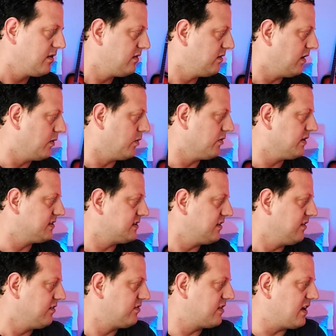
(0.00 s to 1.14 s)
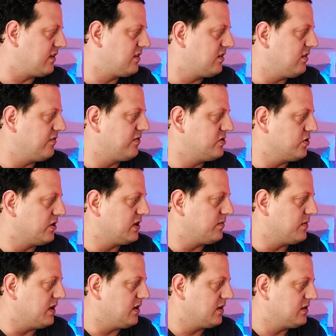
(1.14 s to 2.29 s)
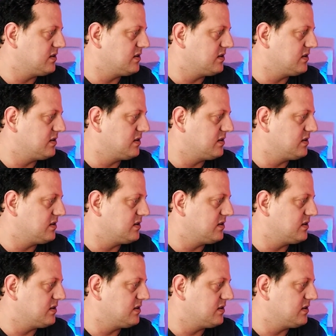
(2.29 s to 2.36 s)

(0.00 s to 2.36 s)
No worries. Thank you for joining me.